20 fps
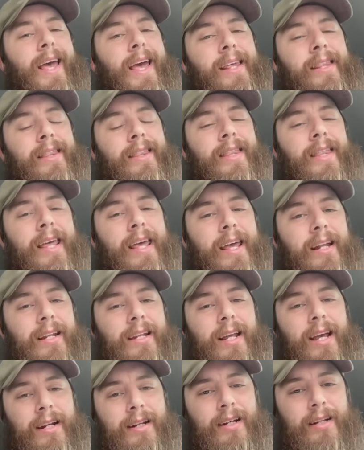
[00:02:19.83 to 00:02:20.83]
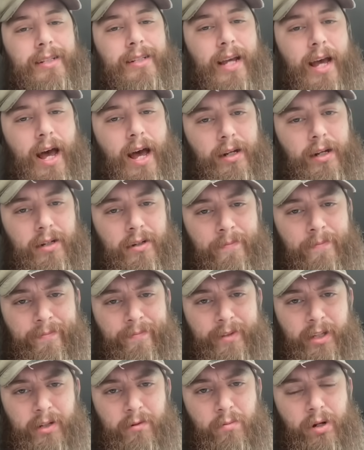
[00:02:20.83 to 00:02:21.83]
and then an attack
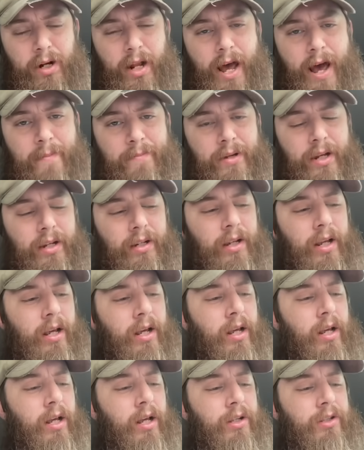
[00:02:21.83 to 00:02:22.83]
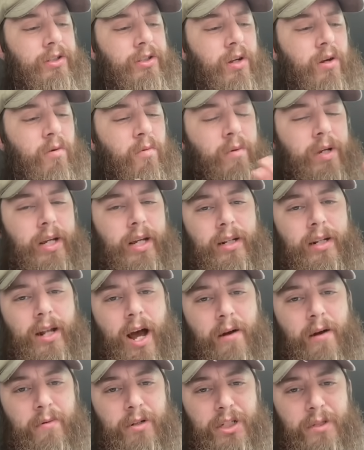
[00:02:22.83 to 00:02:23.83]
would happen so we
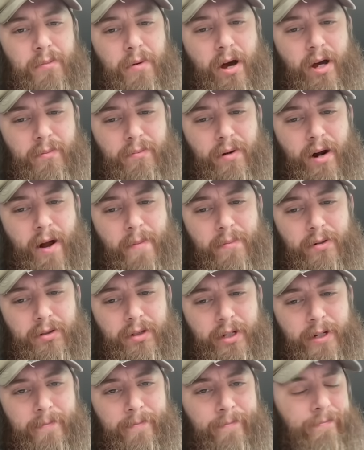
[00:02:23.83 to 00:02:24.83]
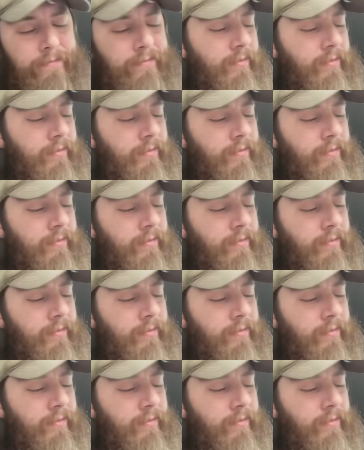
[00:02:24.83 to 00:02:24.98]
cannot respond properly.